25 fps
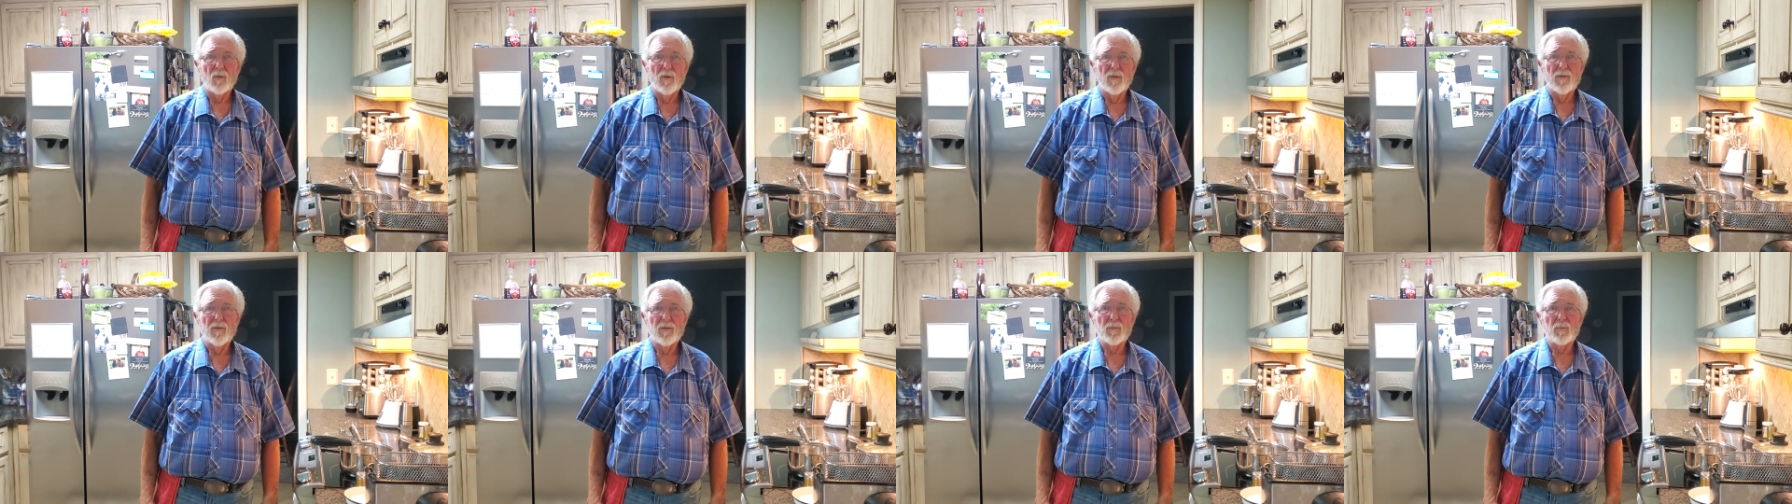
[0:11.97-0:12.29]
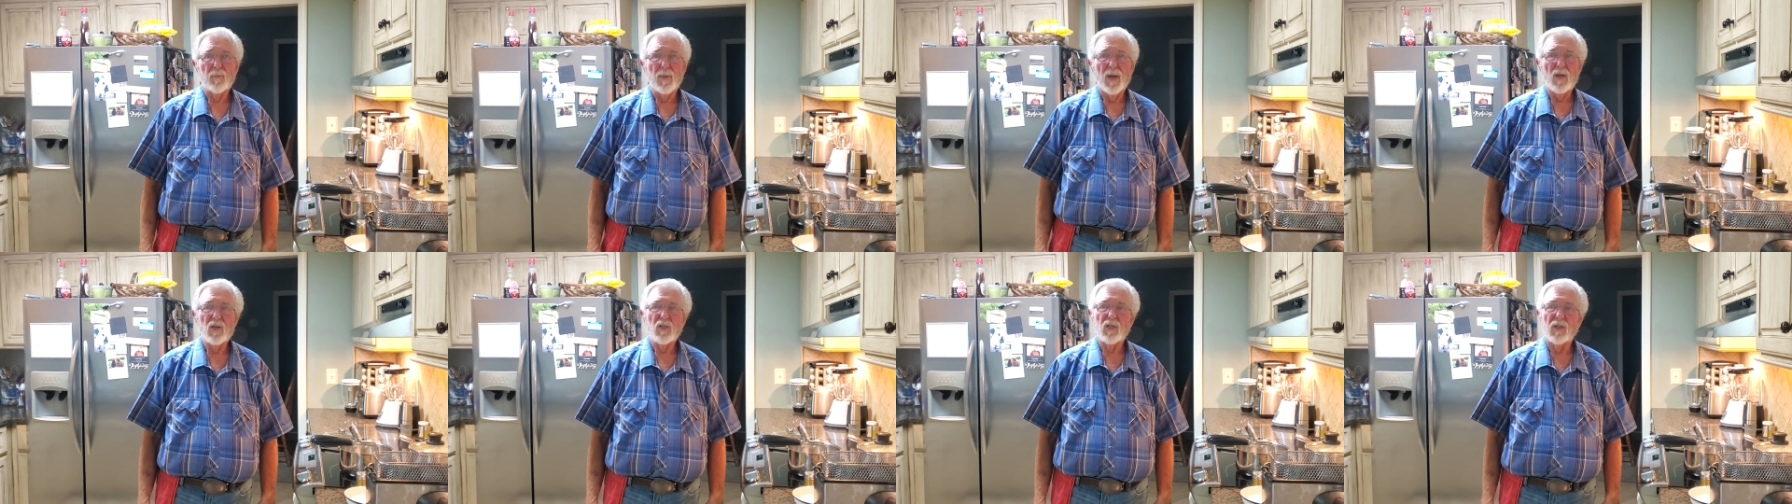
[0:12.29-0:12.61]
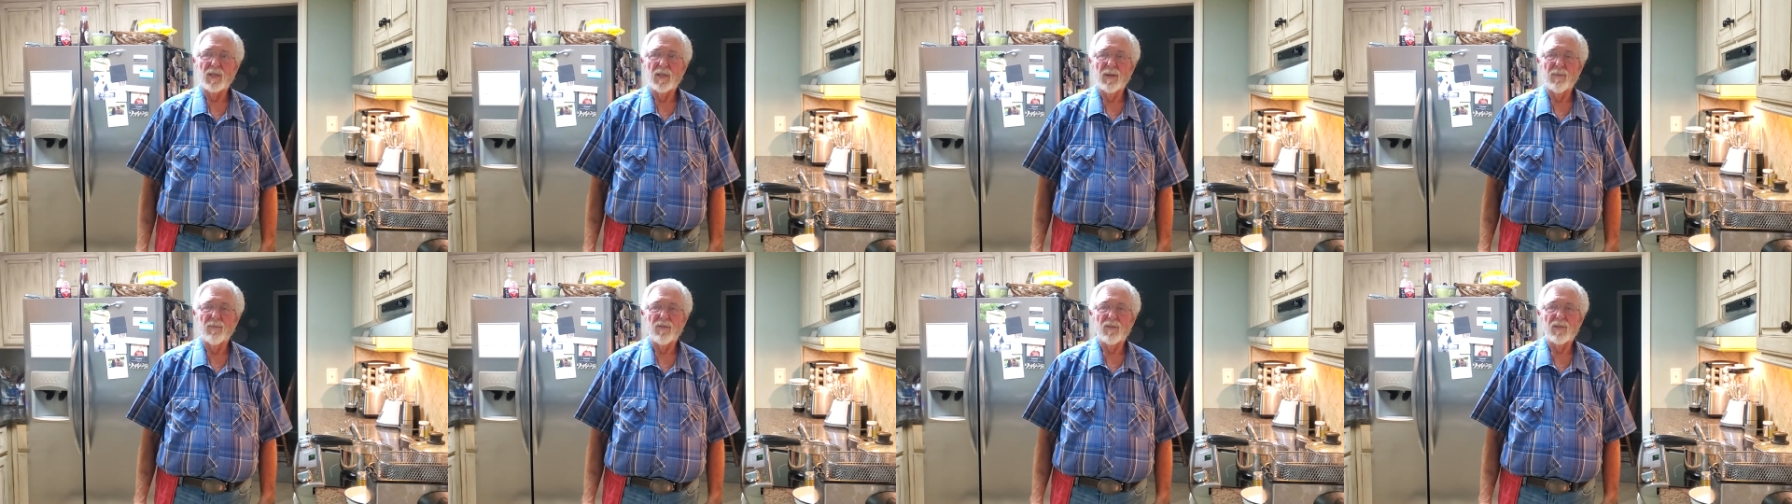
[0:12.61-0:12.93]
with special
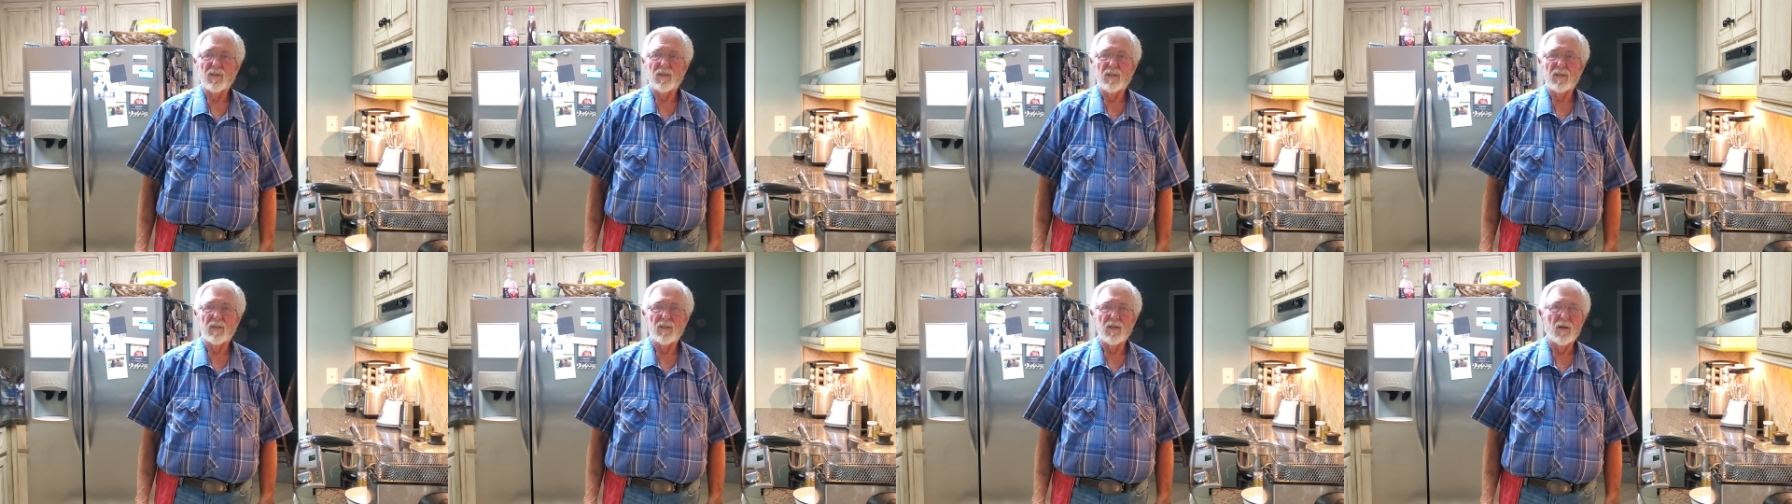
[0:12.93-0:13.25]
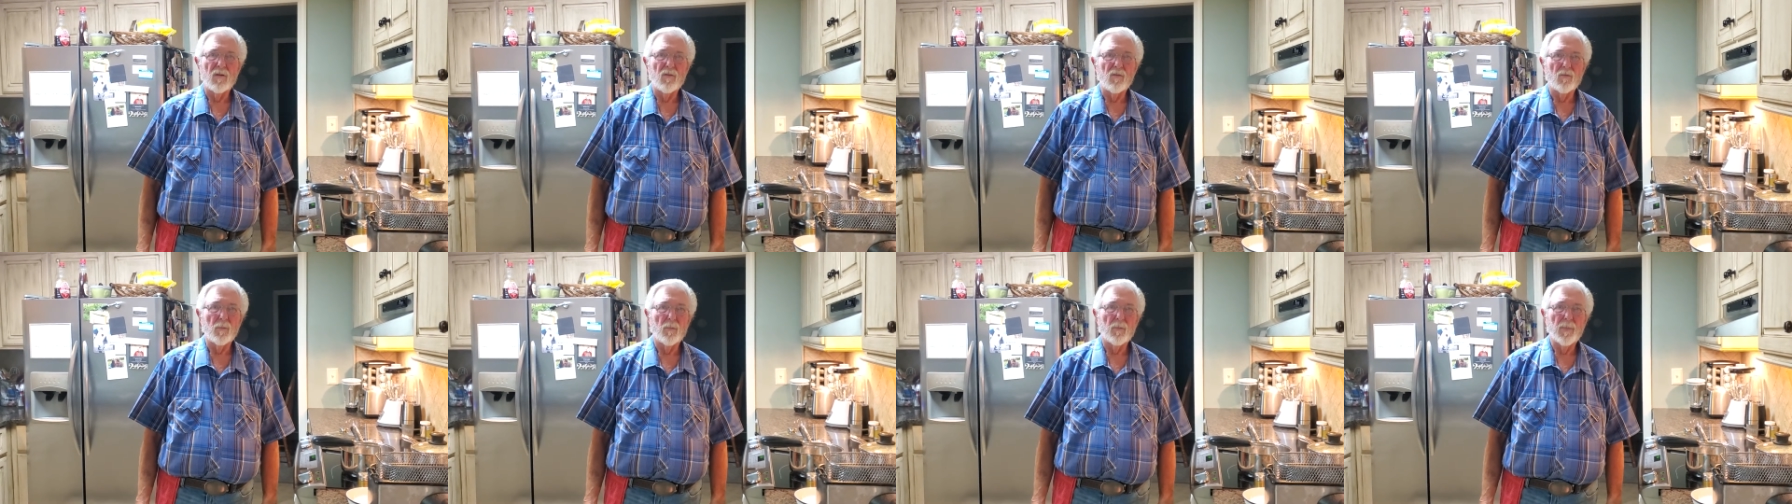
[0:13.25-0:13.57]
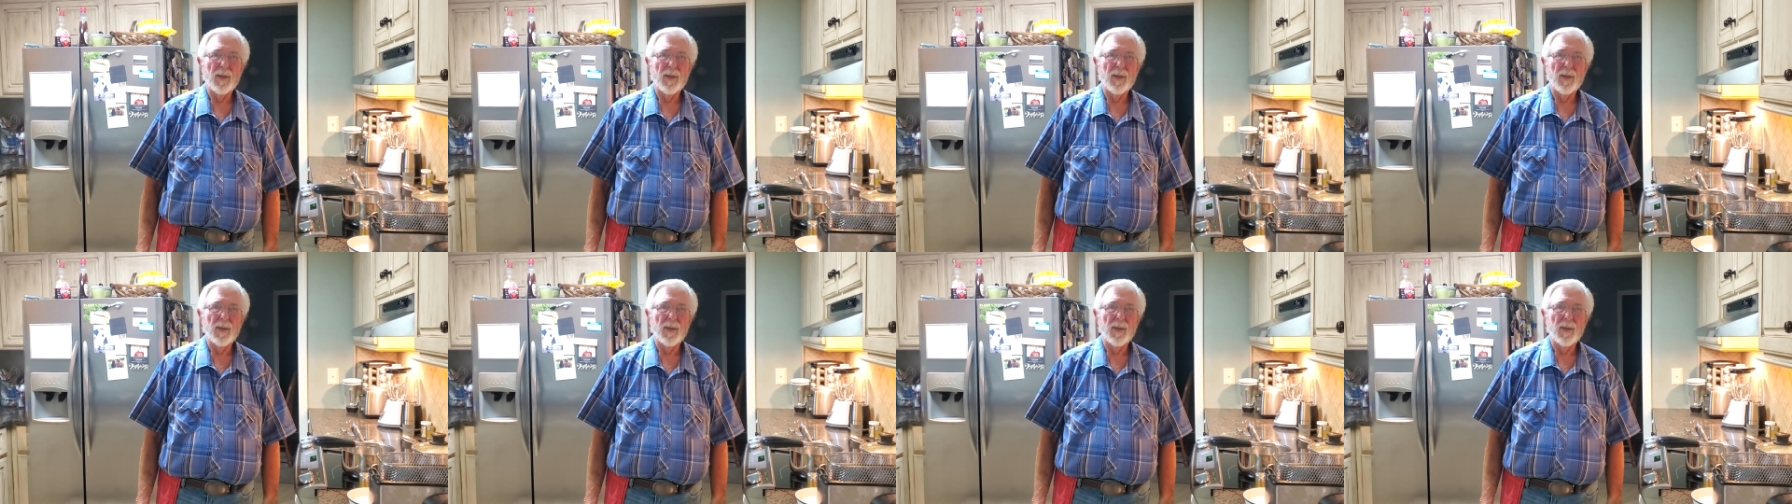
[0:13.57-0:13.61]
emphasis on